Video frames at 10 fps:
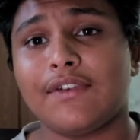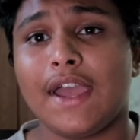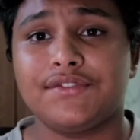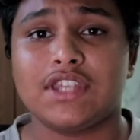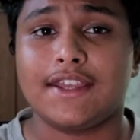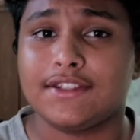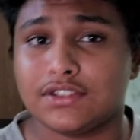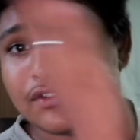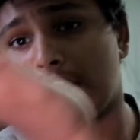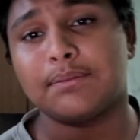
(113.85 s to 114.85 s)
5 seconds
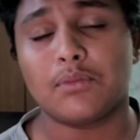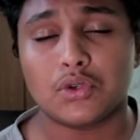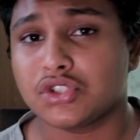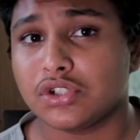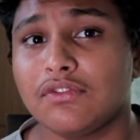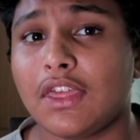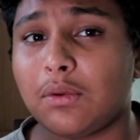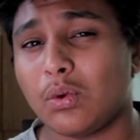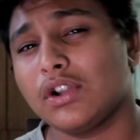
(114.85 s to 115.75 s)
of that motion of that